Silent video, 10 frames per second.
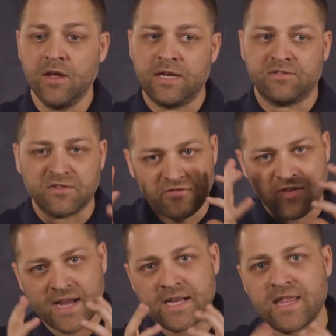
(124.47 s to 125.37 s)
You have to
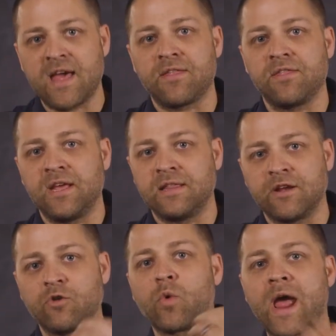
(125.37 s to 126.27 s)
find that thing
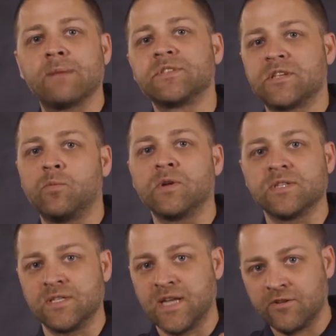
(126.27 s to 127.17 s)
that grabs
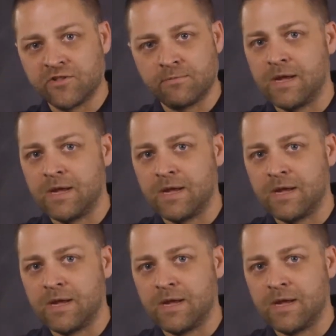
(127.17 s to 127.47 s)
someone's attention.